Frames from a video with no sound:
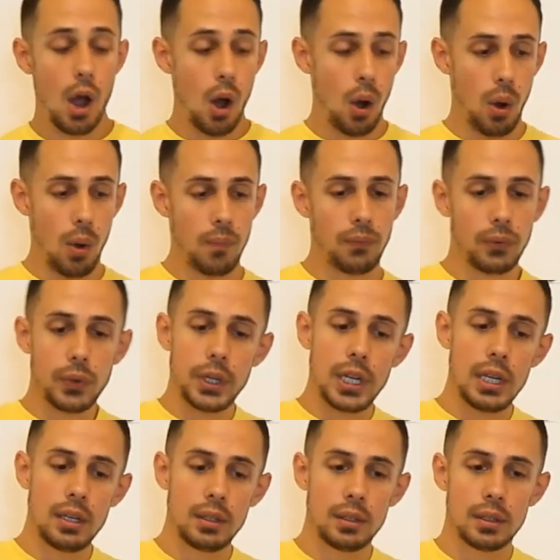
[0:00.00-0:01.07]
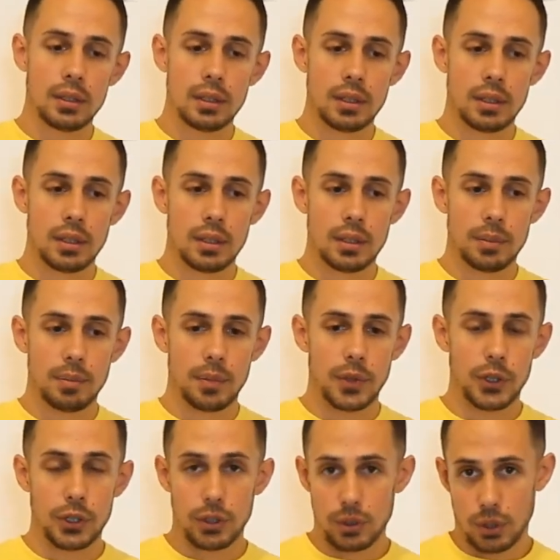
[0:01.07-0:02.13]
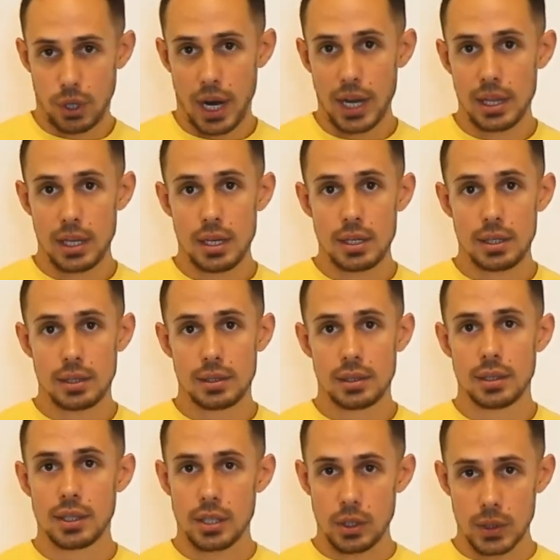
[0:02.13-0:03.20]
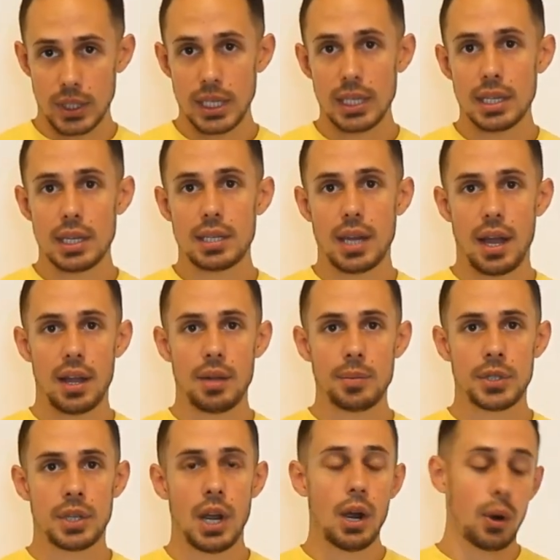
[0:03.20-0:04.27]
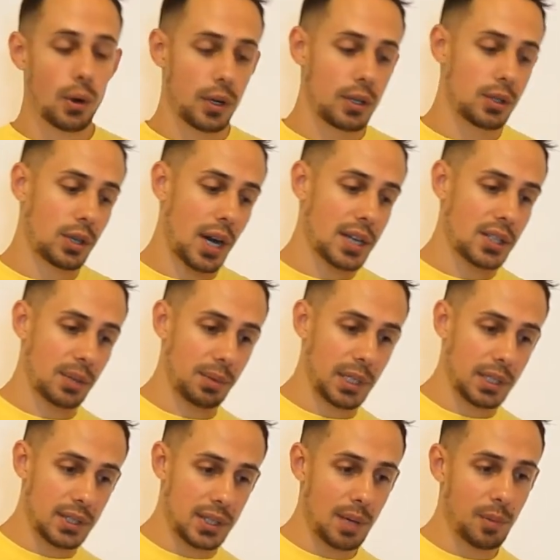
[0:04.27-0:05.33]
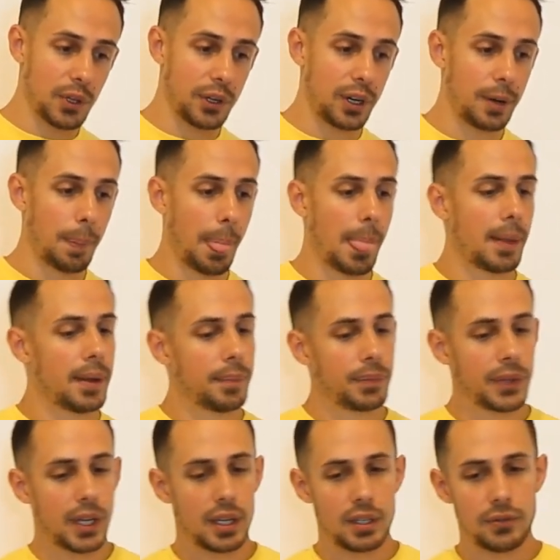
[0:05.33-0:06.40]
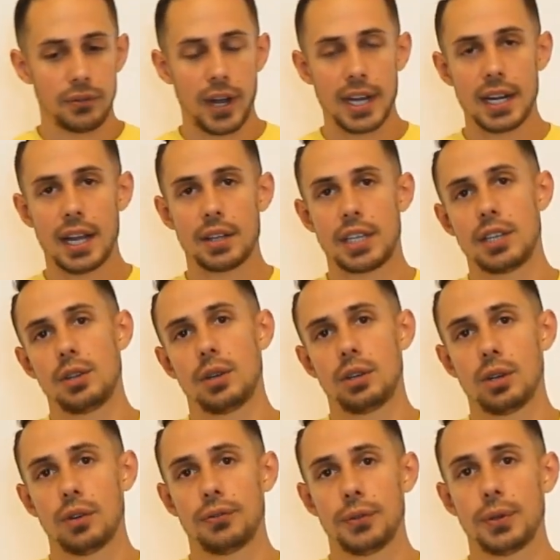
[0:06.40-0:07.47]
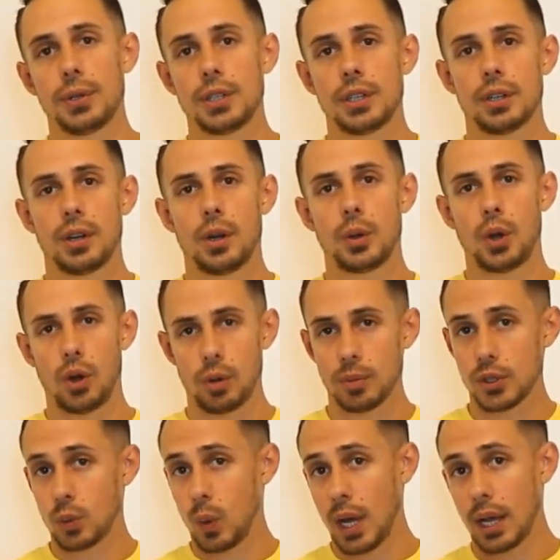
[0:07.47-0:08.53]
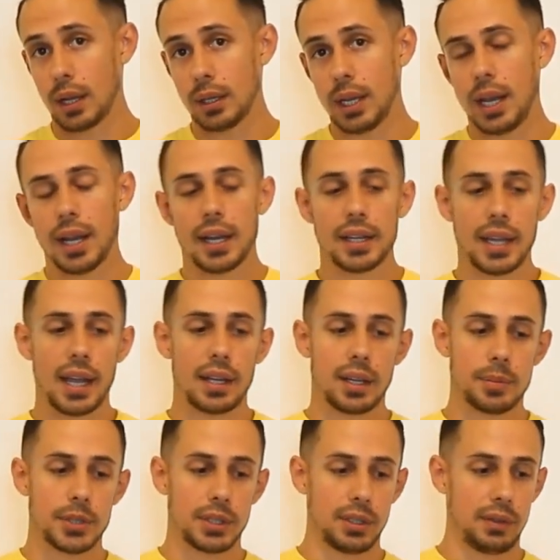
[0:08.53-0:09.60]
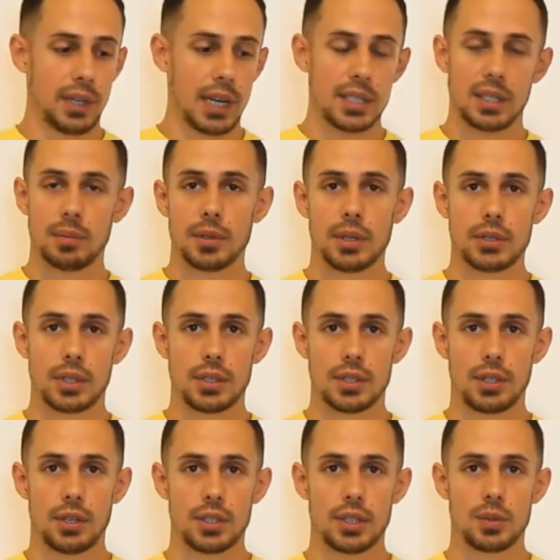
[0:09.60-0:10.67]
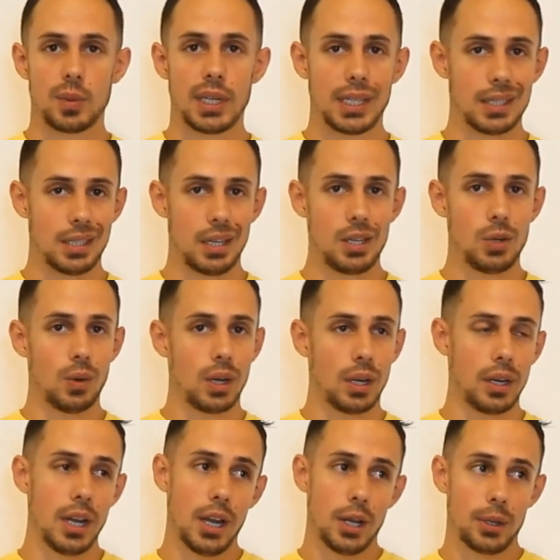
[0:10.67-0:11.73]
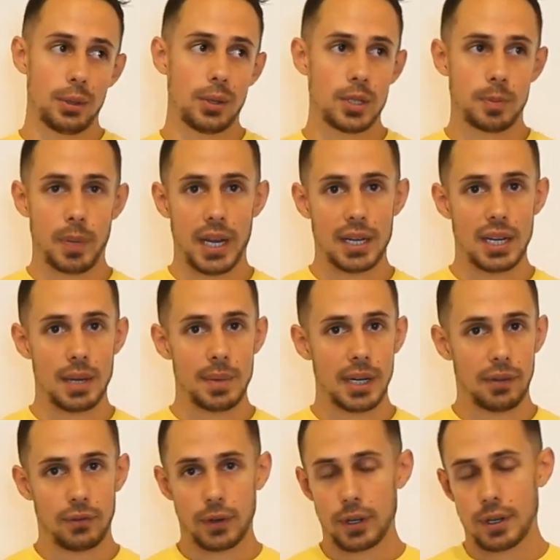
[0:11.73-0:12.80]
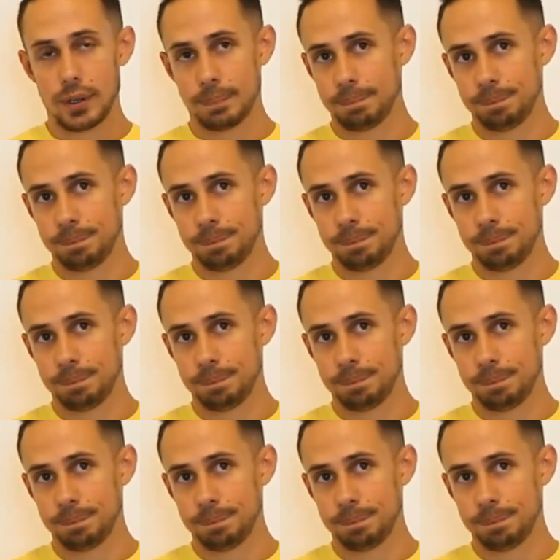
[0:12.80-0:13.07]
Hopefully, you try this, you see this helps, or you try something similar and you find out that you can grow food in your own home as well, and that helps alleviate some of those concerns as we continue on through this pandemic for